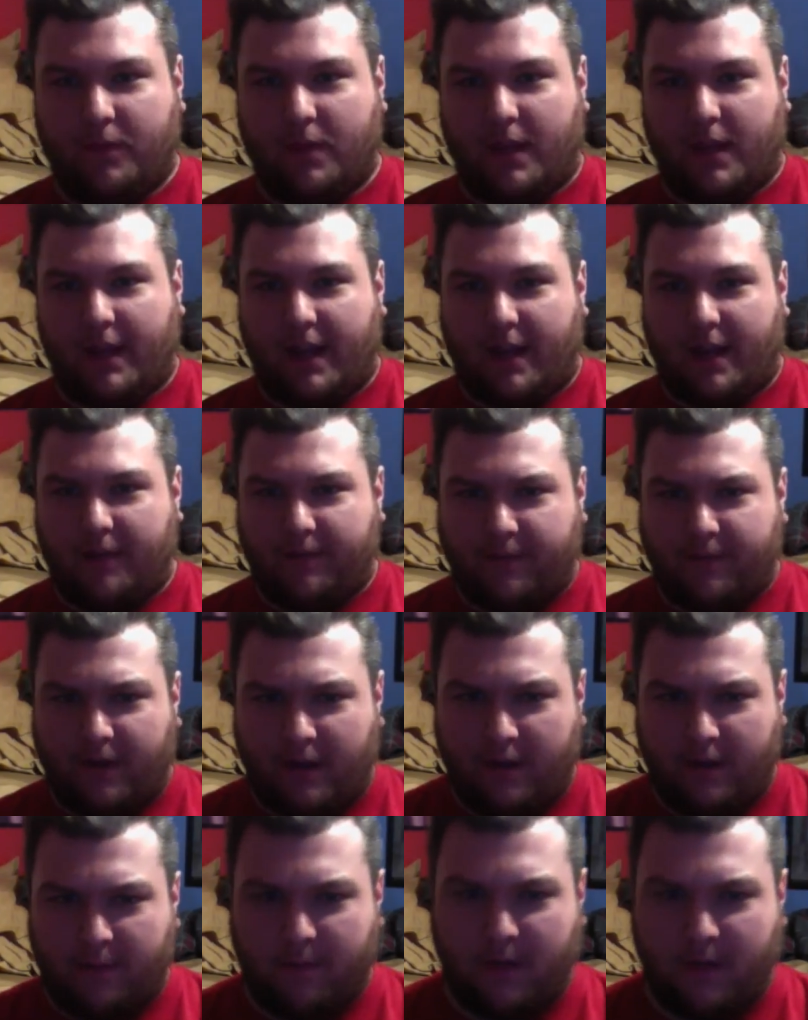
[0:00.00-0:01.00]
I got it
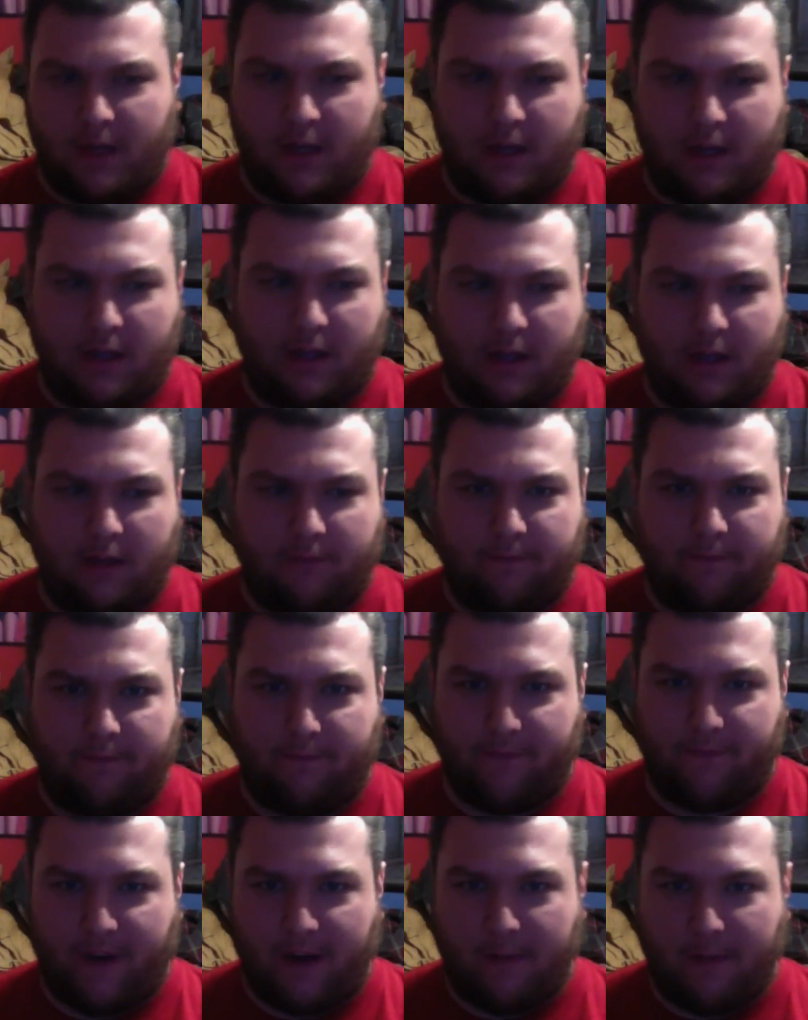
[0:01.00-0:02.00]
from a
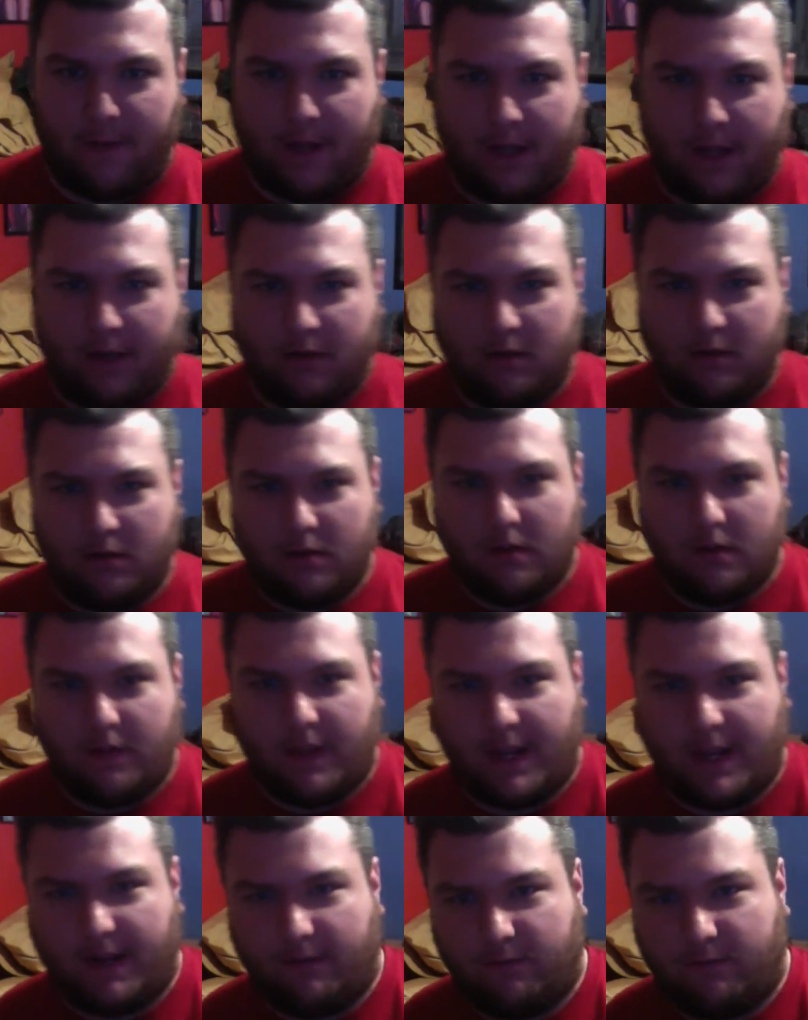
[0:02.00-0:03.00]
friend of mine that
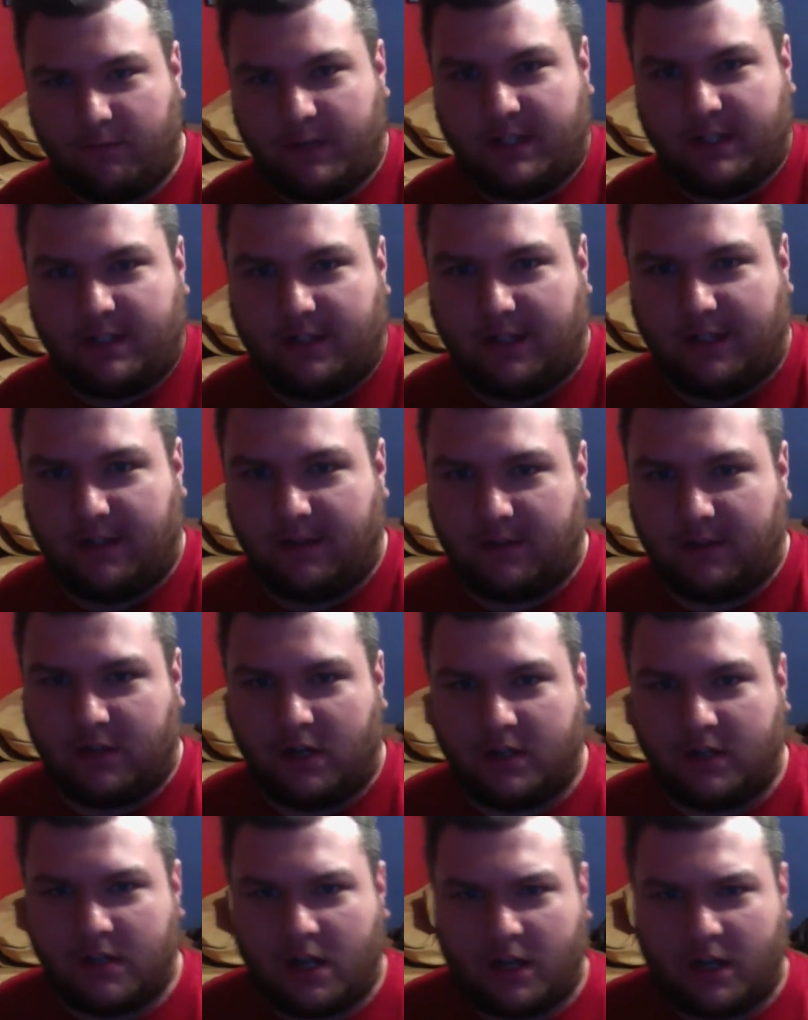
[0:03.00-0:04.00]
I recently
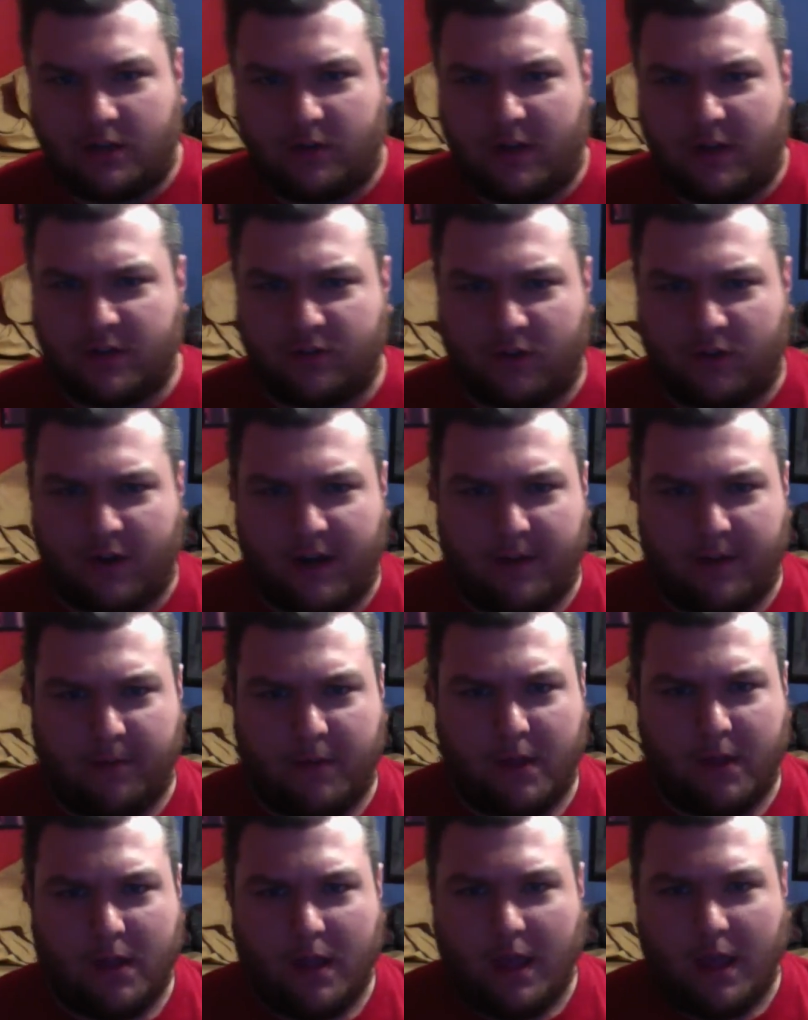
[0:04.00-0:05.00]
started talking to on Instagram
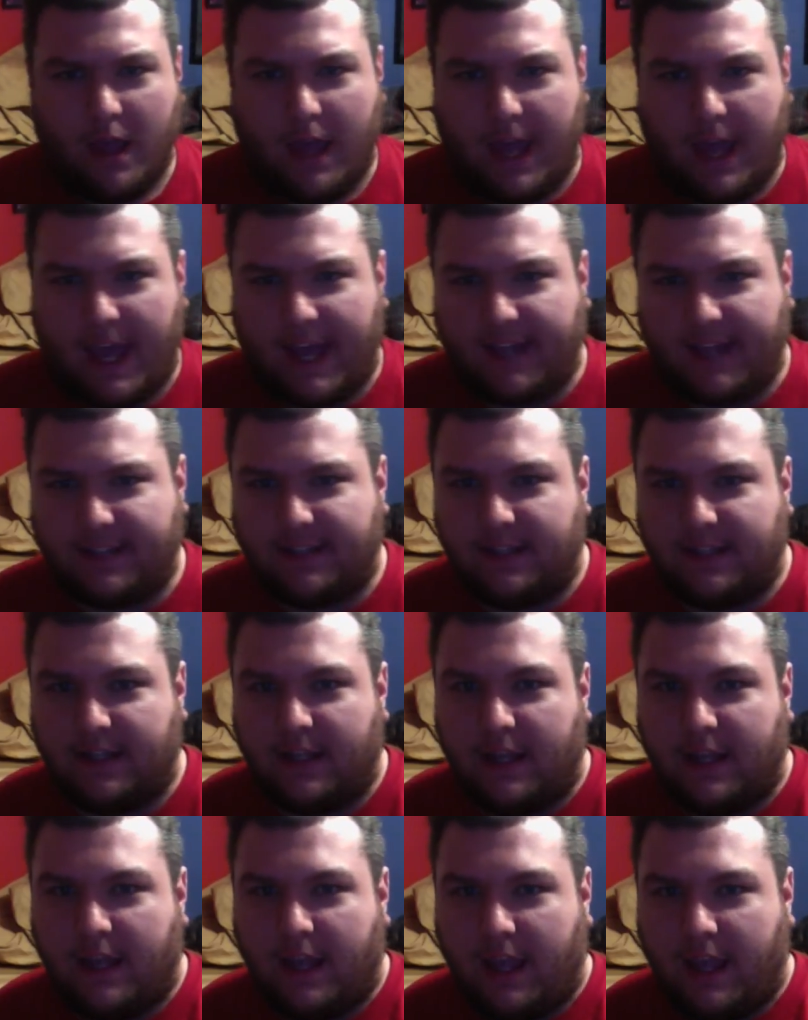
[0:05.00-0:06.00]
at
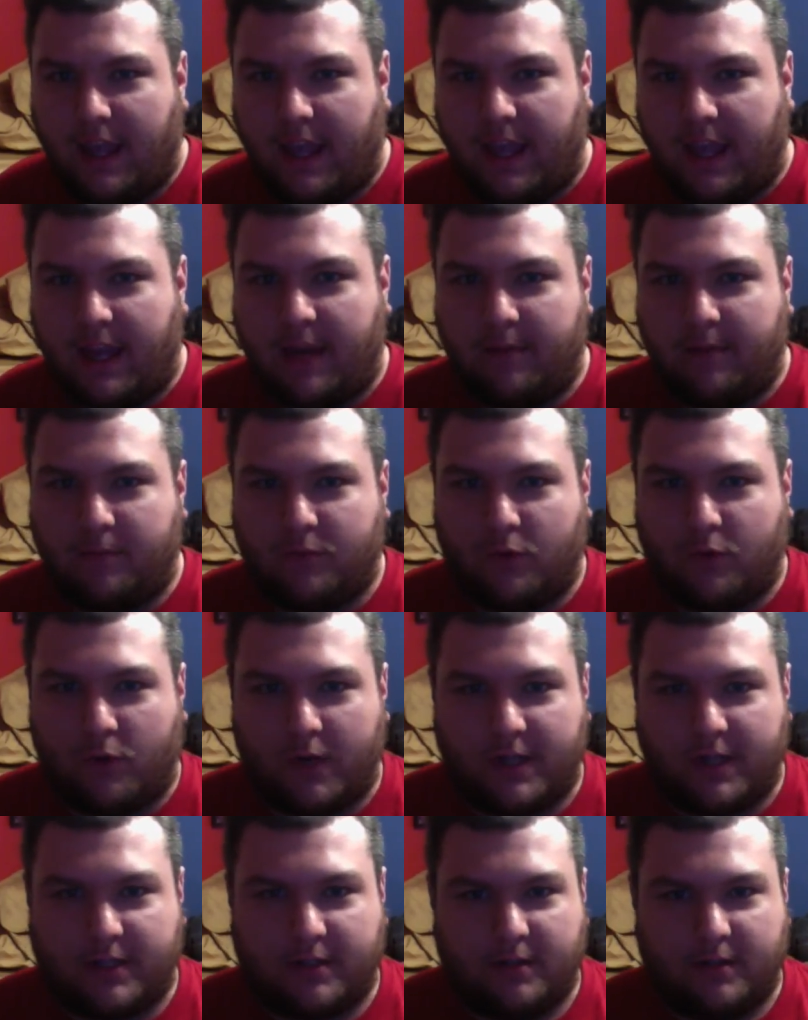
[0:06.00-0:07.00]
NM
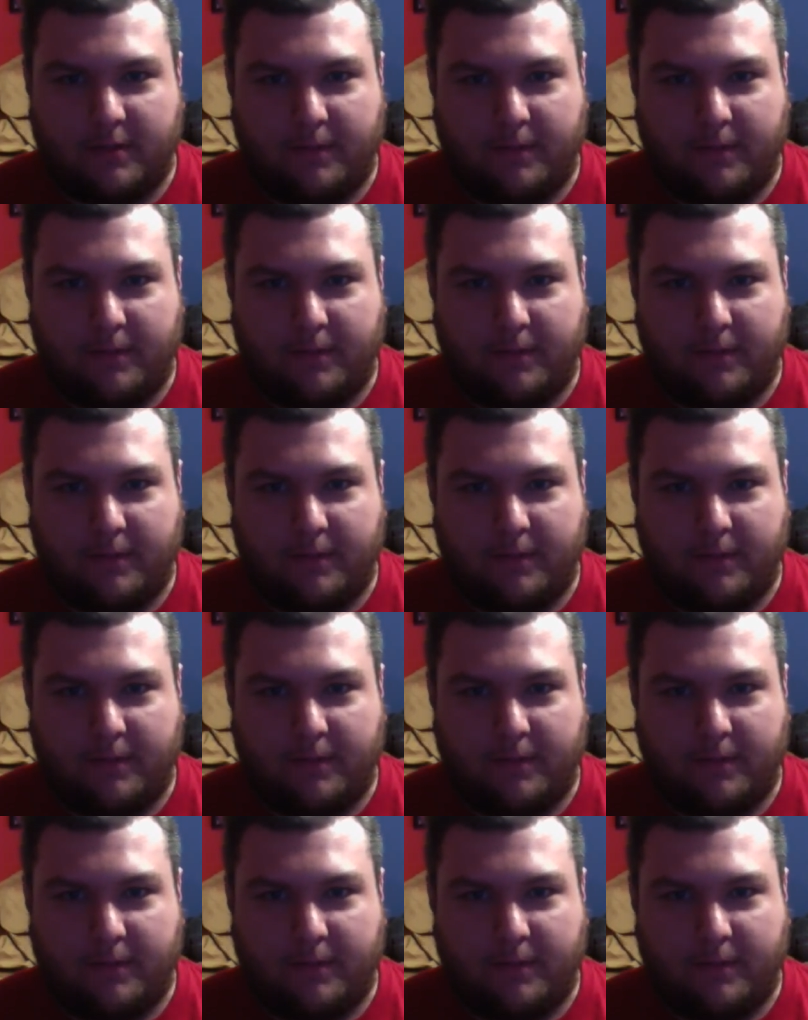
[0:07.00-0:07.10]
Toys.